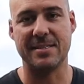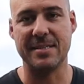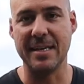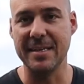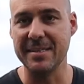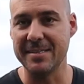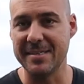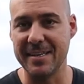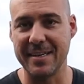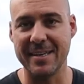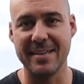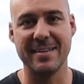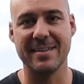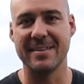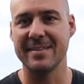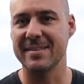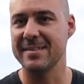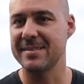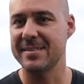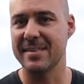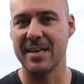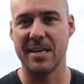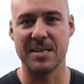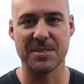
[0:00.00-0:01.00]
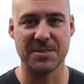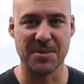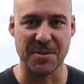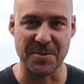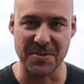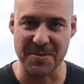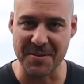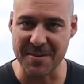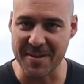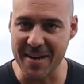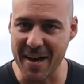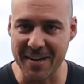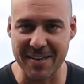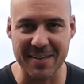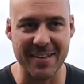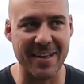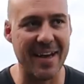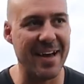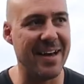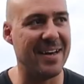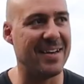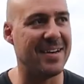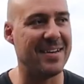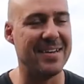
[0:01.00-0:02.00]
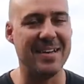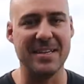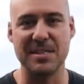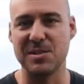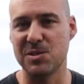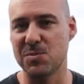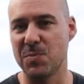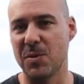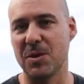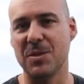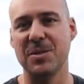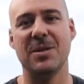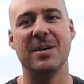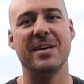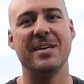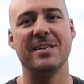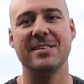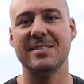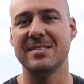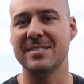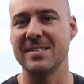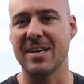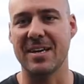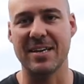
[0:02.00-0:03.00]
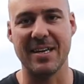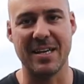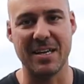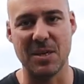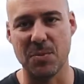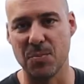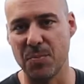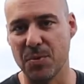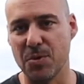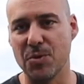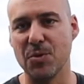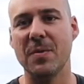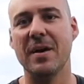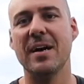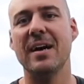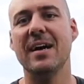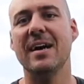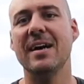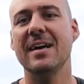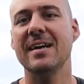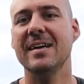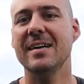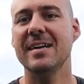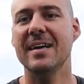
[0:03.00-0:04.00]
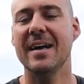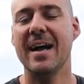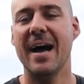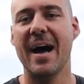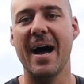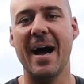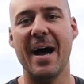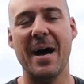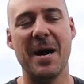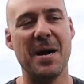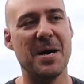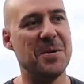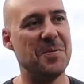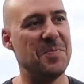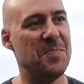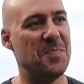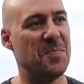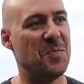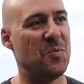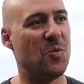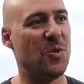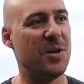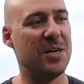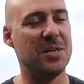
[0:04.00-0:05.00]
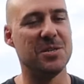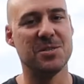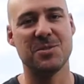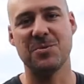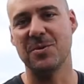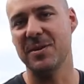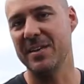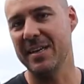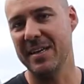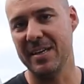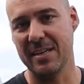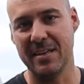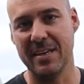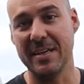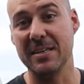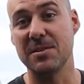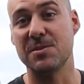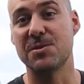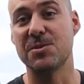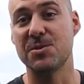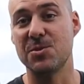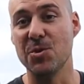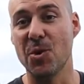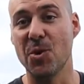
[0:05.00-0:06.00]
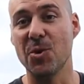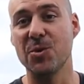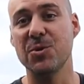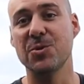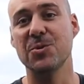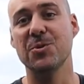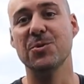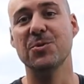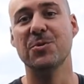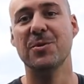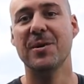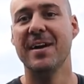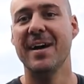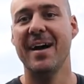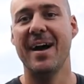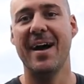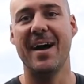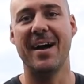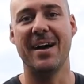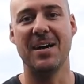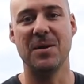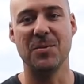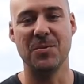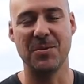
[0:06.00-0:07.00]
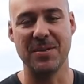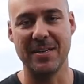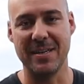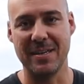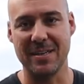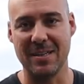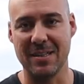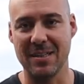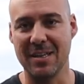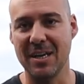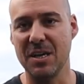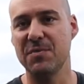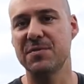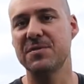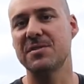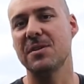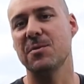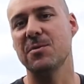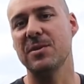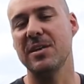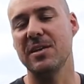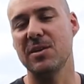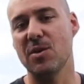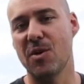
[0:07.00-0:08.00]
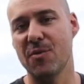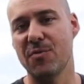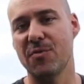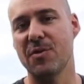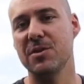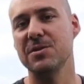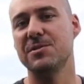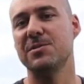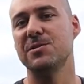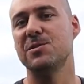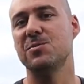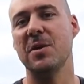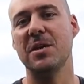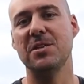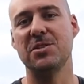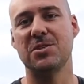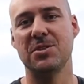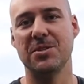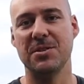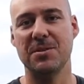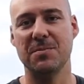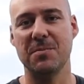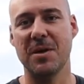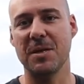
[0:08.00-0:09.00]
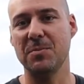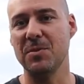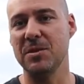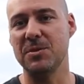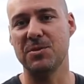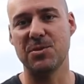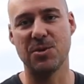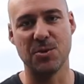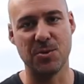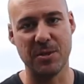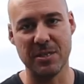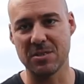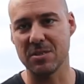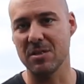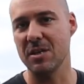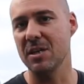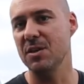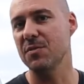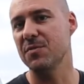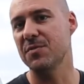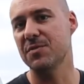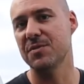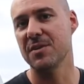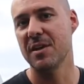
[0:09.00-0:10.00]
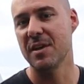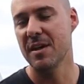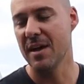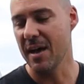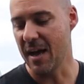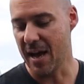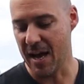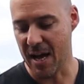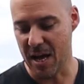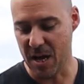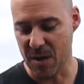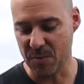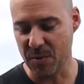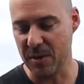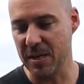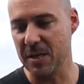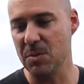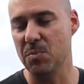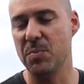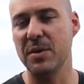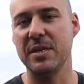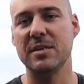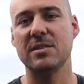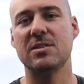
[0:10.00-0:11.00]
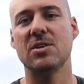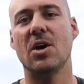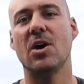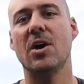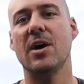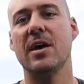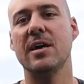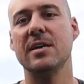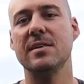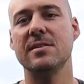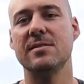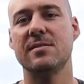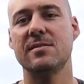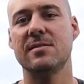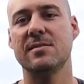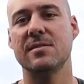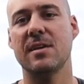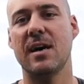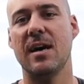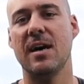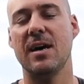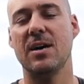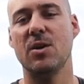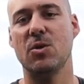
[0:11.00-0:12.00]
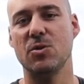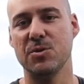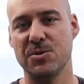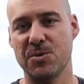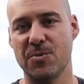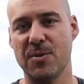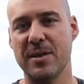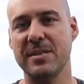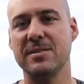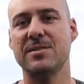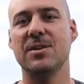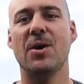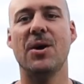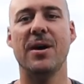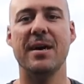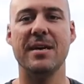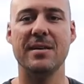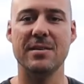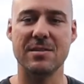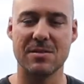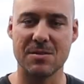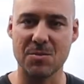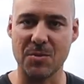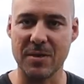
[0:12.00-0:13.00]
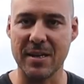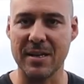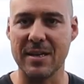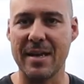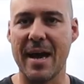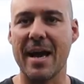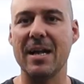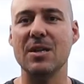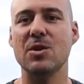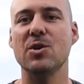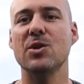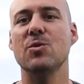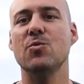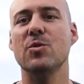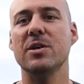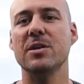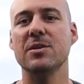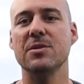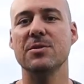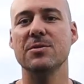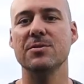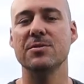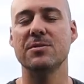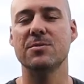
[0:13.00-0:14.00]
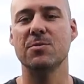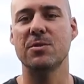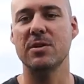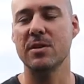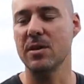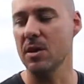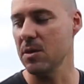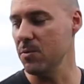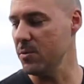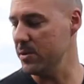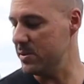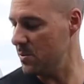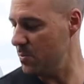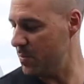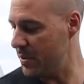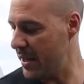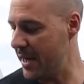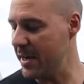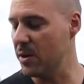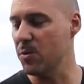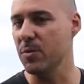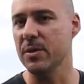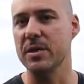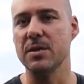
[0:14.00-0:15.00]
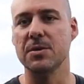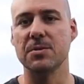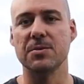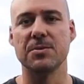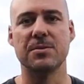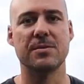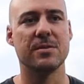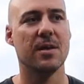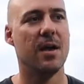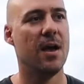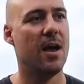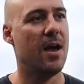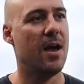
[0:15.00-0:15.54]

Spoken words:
tinting. This car's got none of that. I need spotlights. I need a bull bar. What else do I need? I need a snorkel. We need a lift, so we need off-road suspension, maybe a 2-inch lift. We need bigger tyres, all-terrain tyres. We need alloy wheels. Want to go with some black wheels.